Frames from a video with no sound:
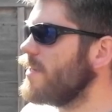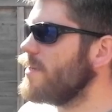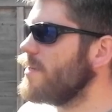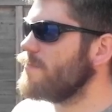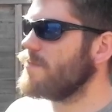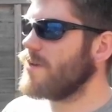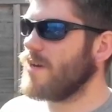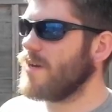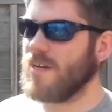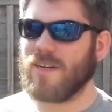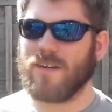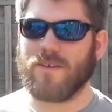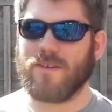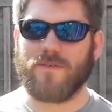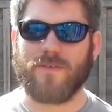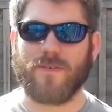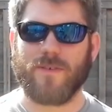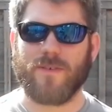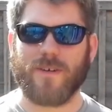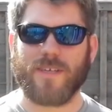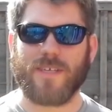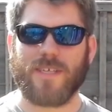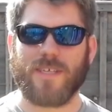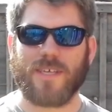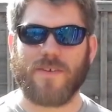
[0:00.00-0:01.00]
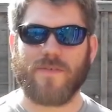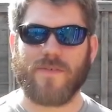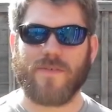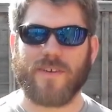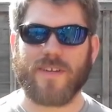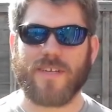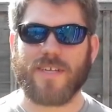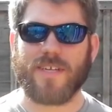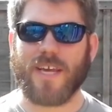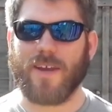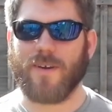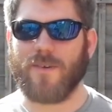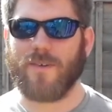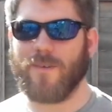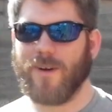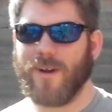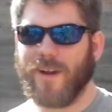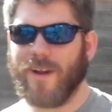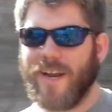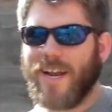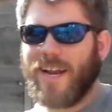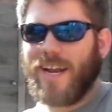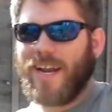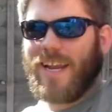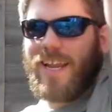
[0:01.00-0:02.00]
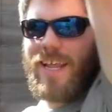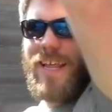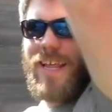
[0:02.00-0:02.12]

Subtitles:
New Gardener 47, take one.